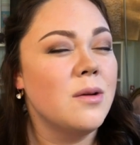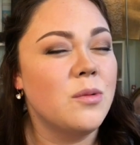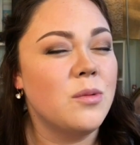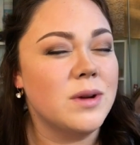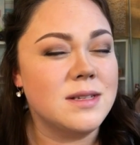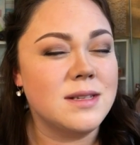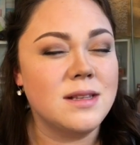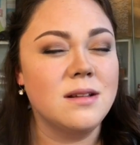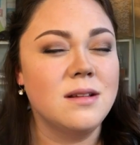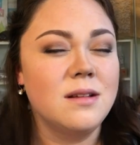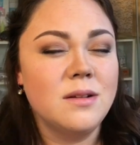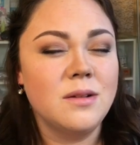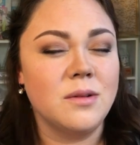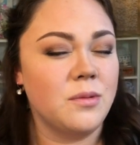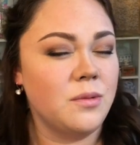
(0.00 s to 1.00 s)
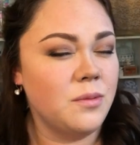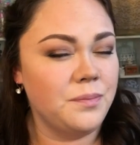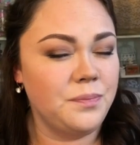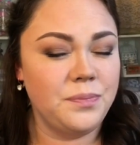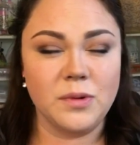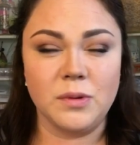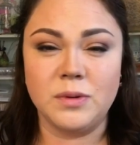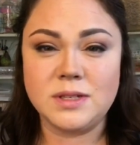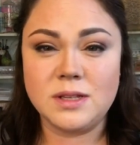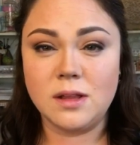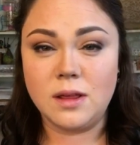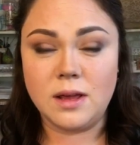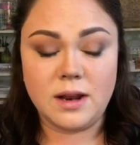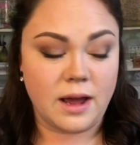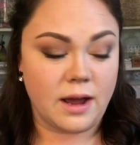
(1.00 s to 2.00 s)
what's the what's the
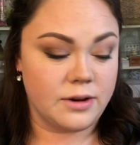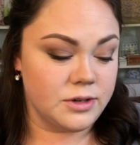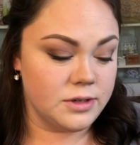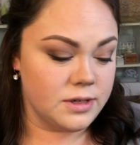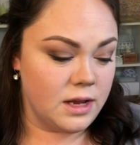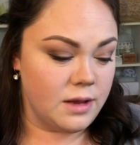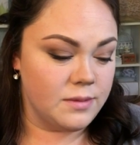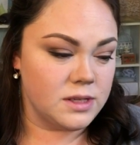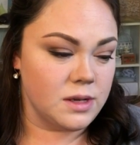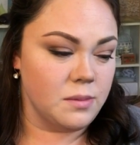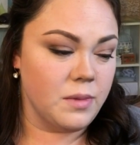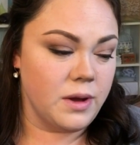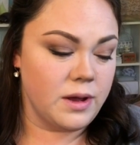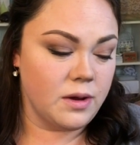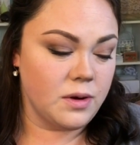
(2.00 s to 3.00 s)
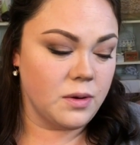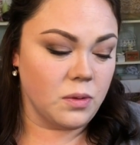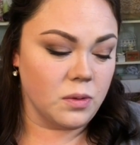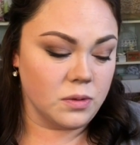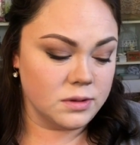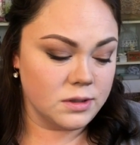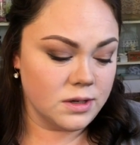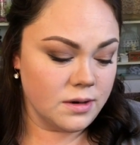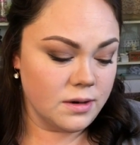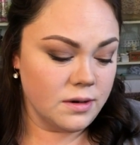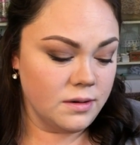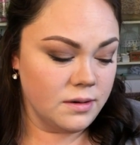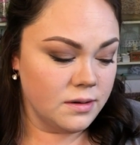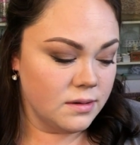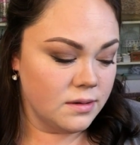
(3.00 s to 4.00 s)
lead actor's name? Is it Mike Colter?
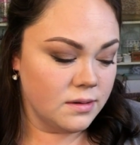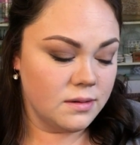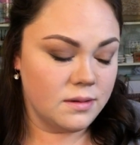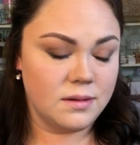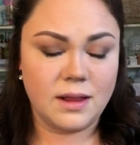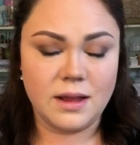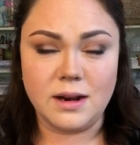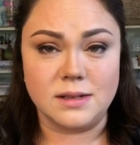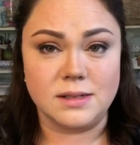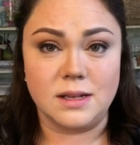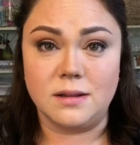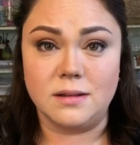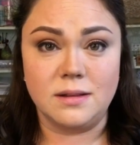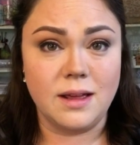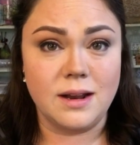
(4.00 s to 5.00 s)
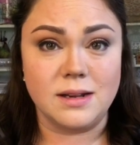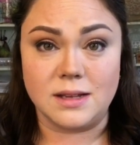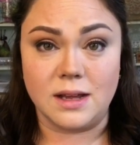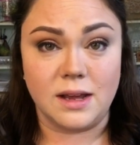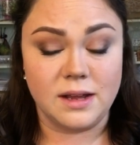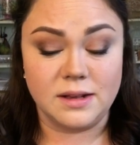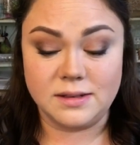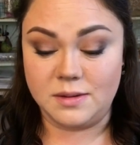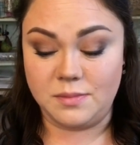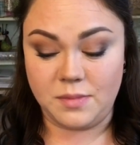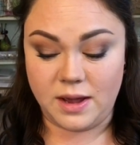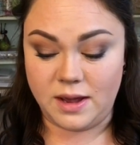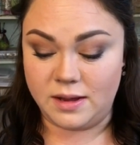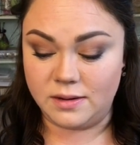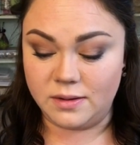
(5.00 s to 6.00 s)
That is a, that is a handsome
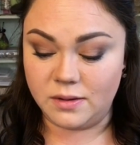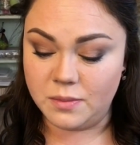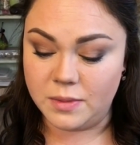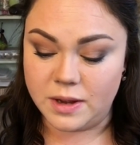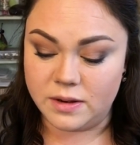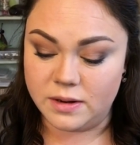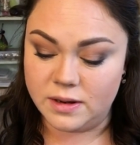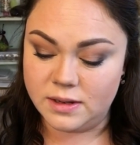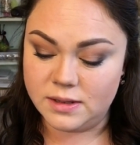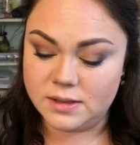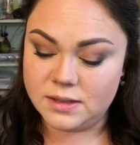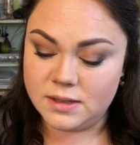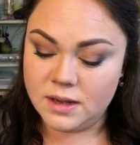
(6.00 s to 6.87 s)
man. Oh my goodness.